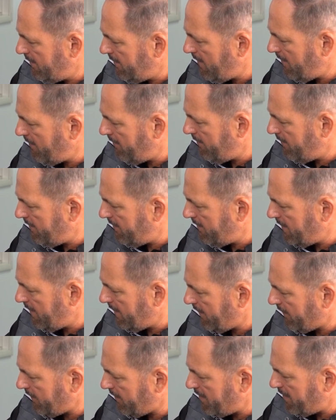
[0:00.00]
Oh,
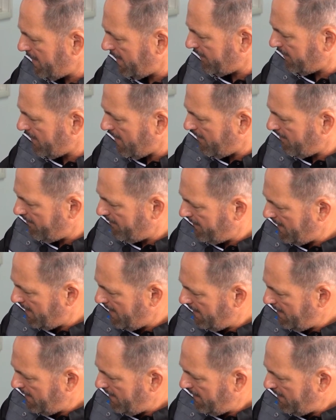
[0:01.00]
unless it picks up.
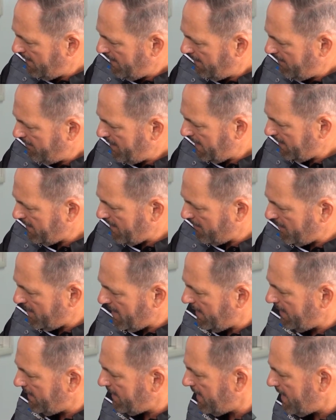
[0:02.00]
Picked up
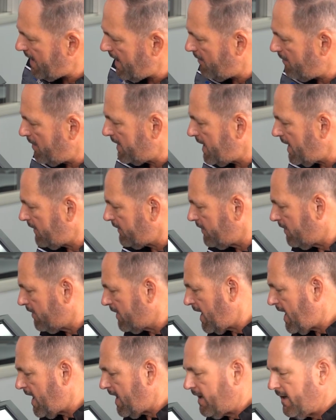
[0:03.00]
right at the end, but that's
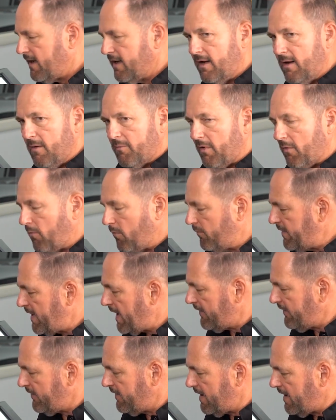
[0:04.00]
okay. But
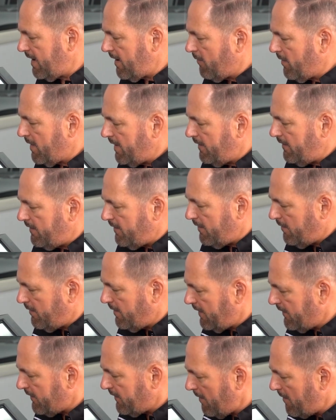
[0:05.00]
next thing I want to do
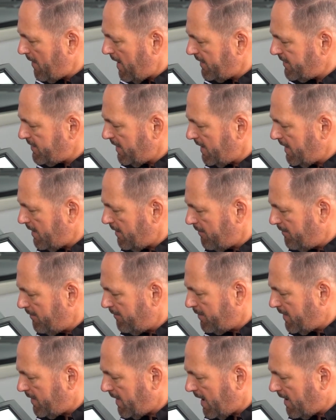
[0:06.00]
is I'm actually going to
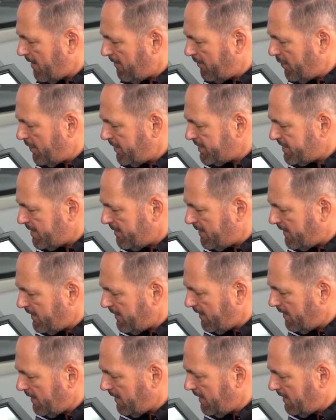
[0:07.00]
kind of push the
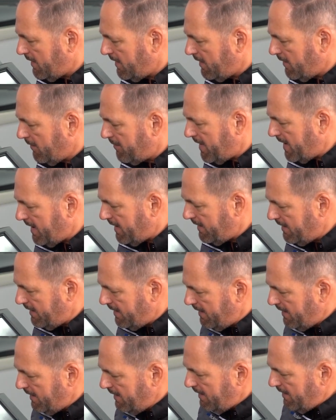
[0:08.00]
material a little bit,
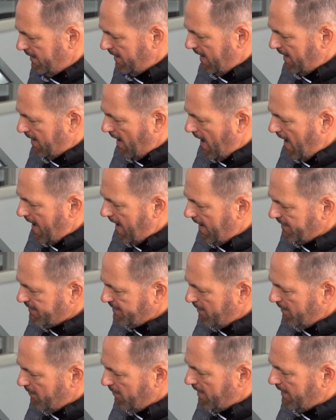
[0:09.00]
and I
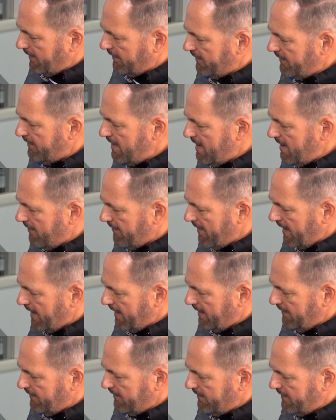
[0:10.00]
actually want to see if I
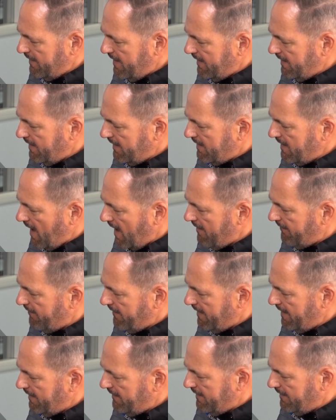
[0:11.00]
can see the
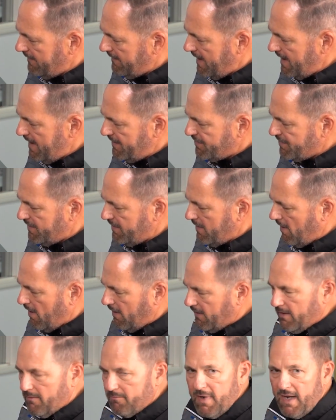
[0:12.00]
knife indentation
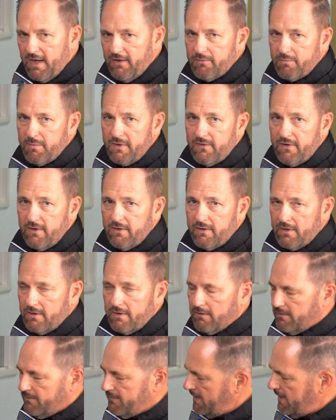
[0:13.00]
on the base
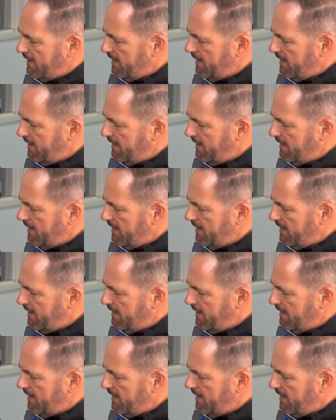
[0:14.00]
material.